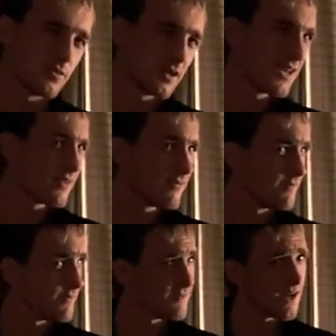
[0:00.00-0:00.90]

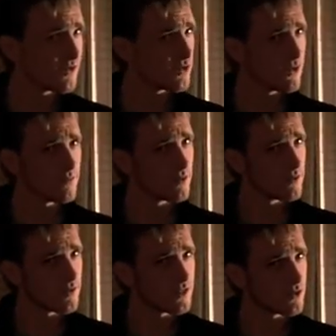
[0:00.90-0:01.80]
A5 chip or
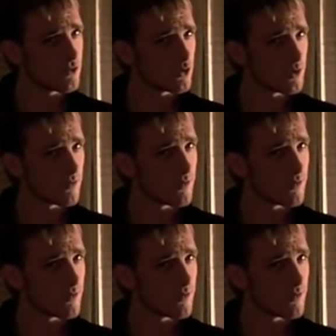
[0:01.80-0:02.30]
A2 chip.